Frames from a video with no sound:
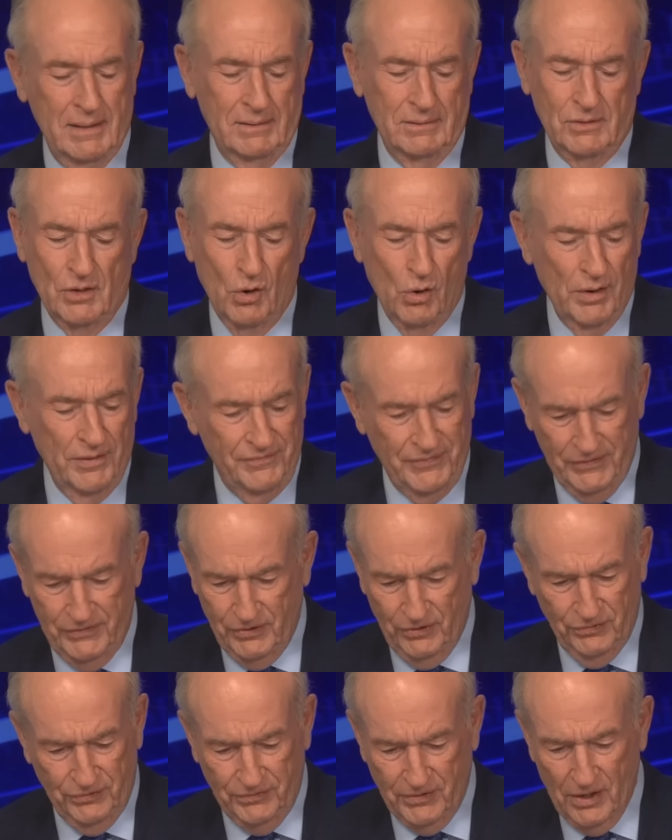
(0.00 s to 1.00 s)
don't know if it,
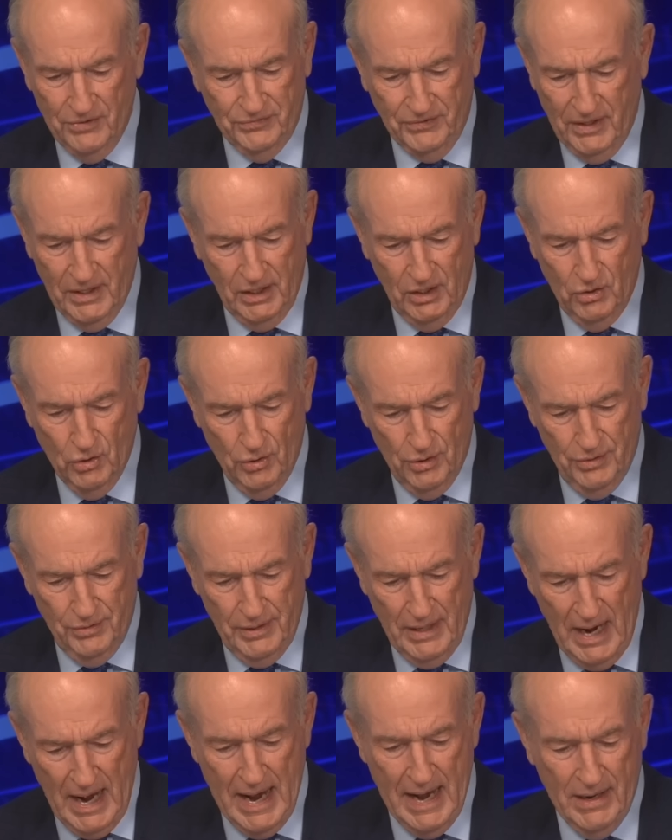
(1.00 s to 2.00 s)
this does any good or
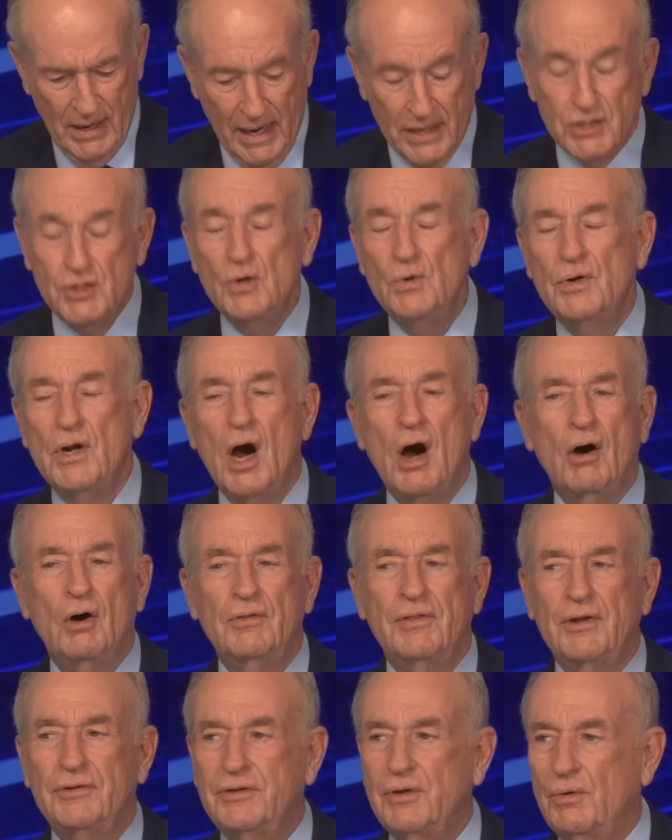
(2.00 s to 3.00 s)
not. I do
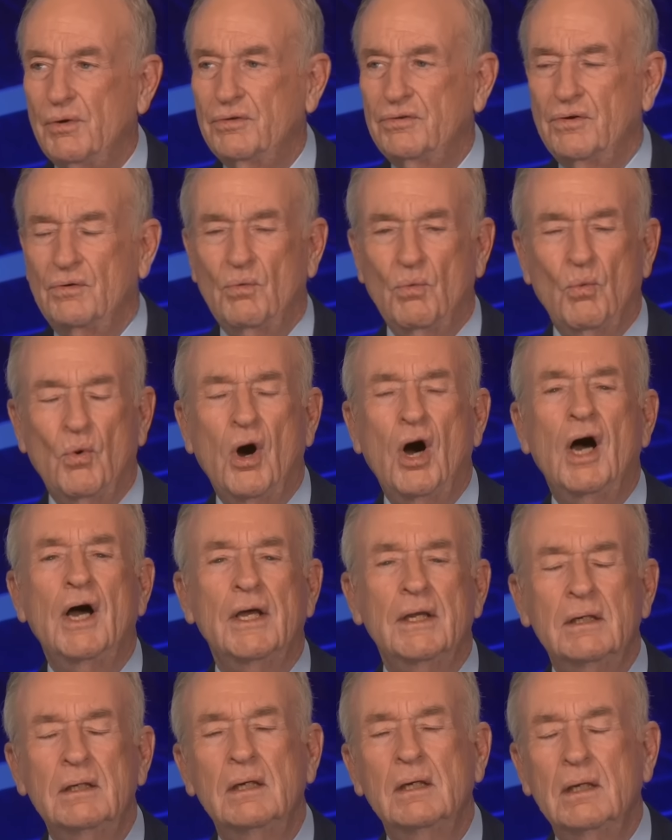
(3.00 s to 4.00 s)
know that there isn't
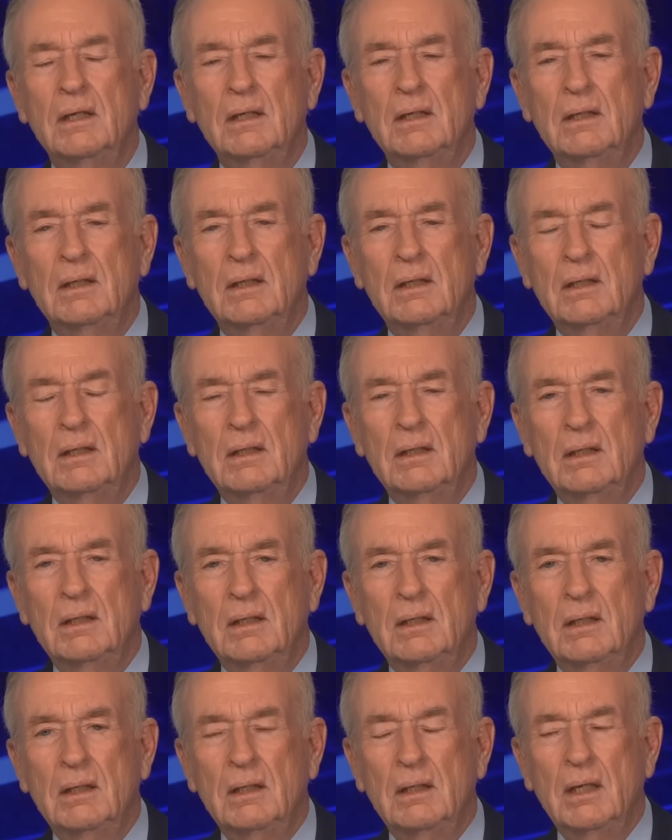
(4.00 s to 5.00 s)
one
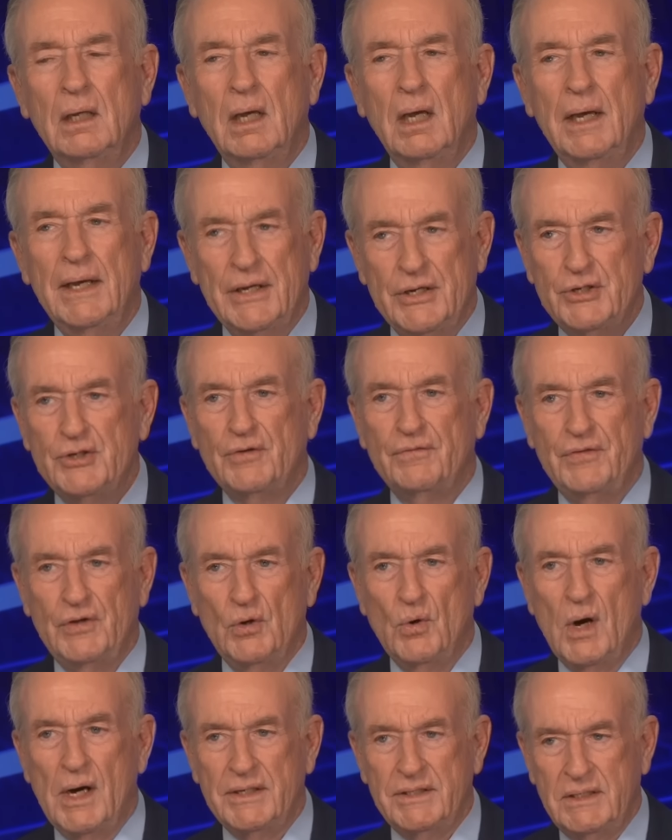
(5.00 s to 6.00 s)

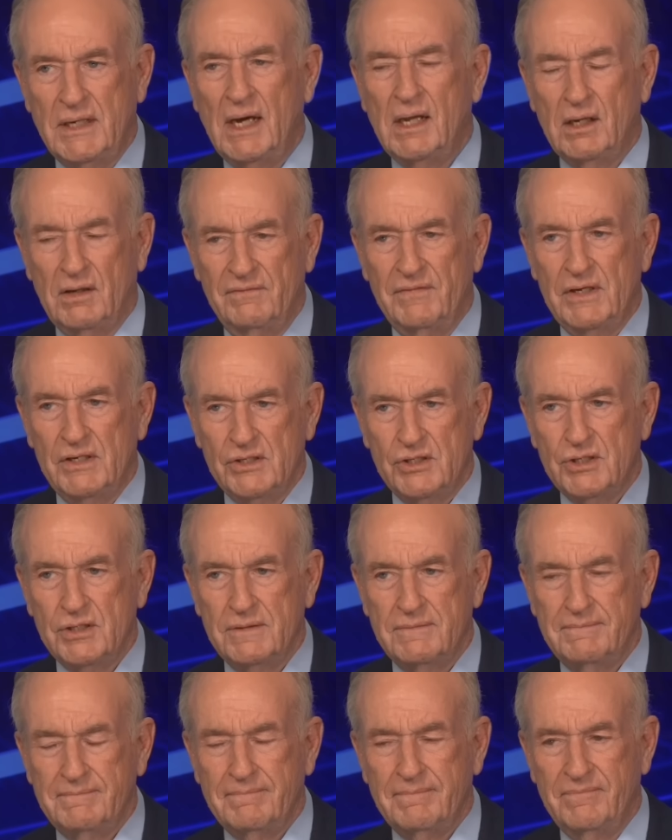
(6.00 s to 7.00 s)
interview on
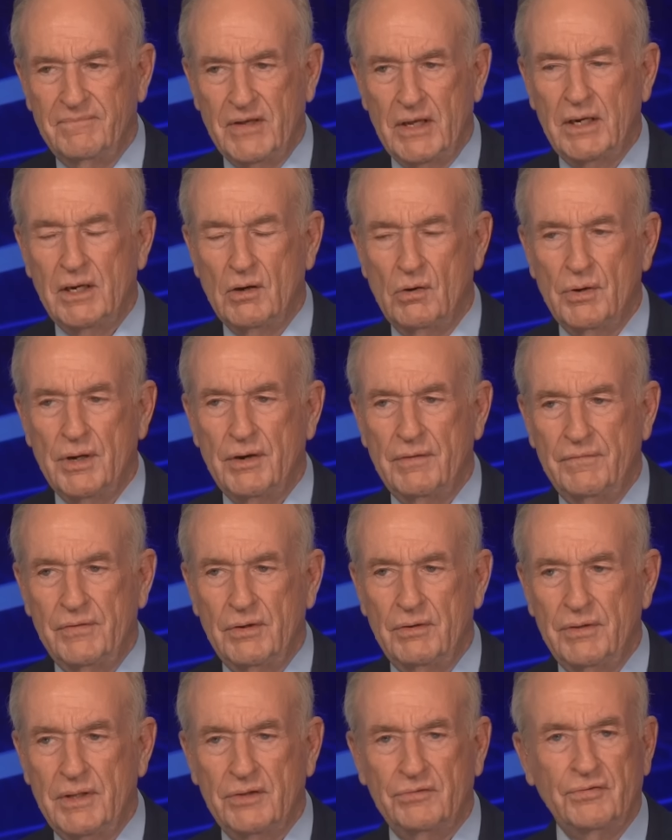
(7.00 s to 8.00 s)
television, video
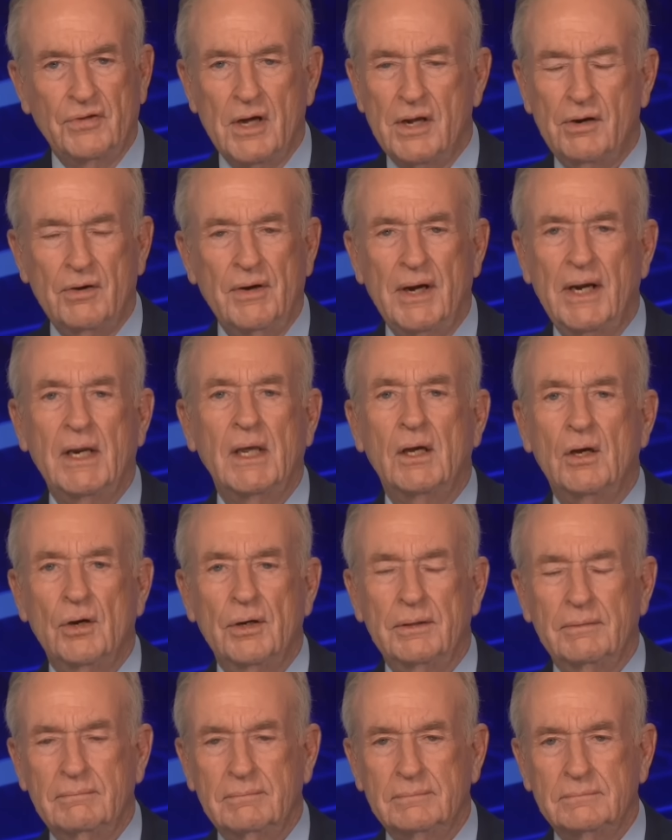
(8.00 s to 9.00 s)
interview, that's done her any
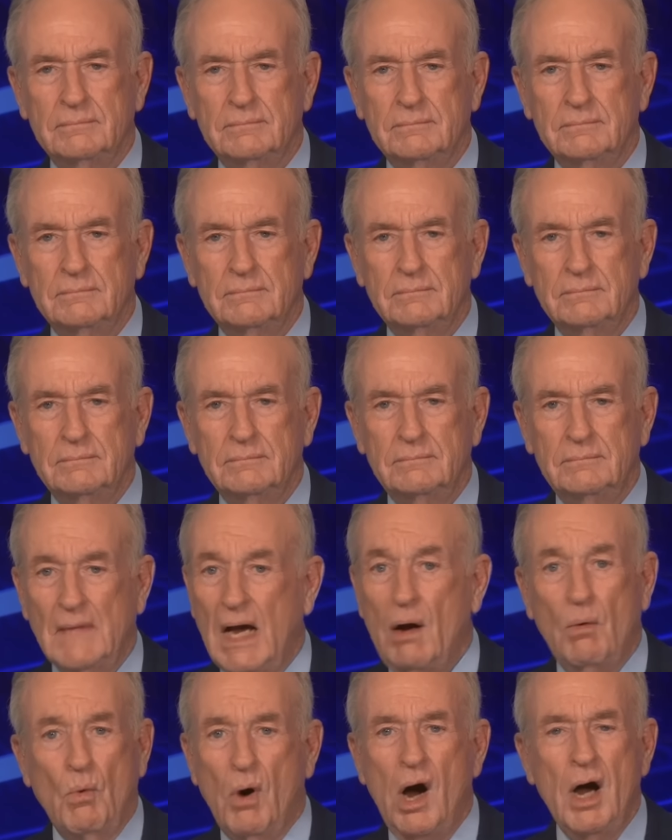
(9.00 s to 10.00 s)
good.
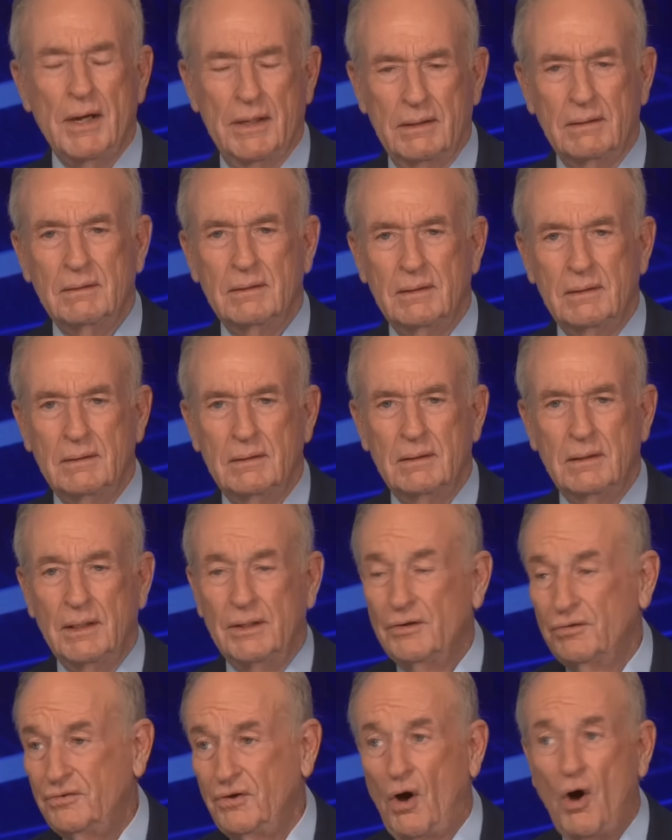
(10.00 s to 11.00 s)
Not one
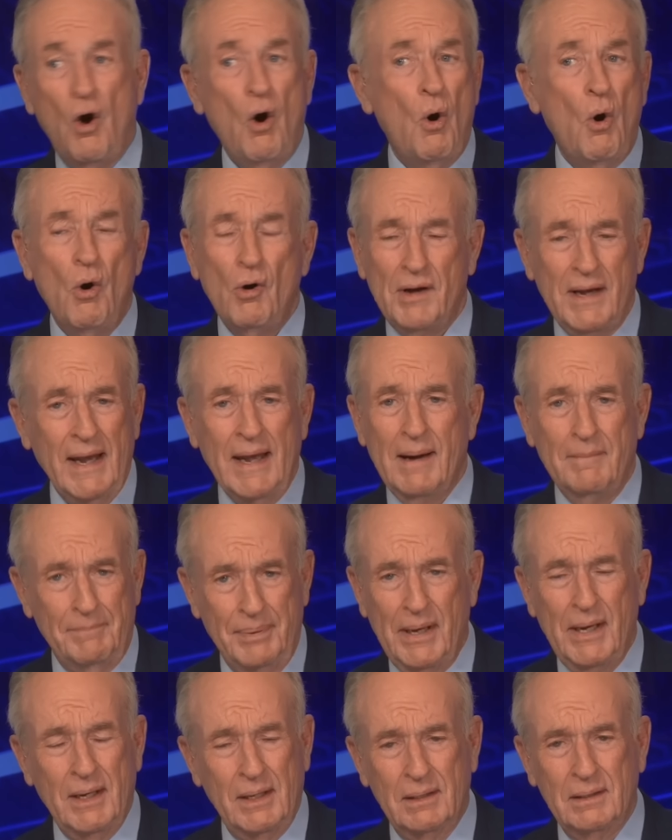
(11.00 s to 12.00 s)
in this whole
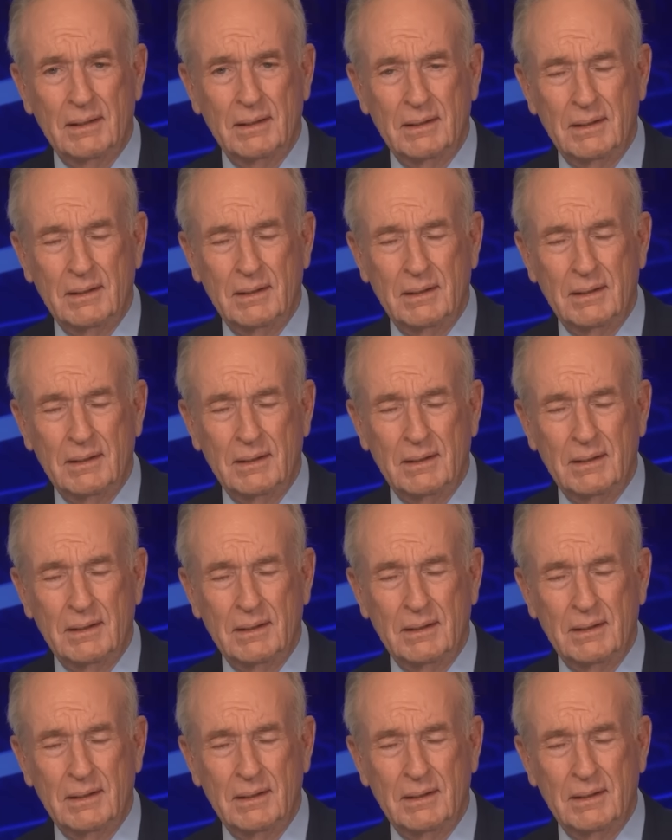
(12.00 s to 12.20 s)
campaign.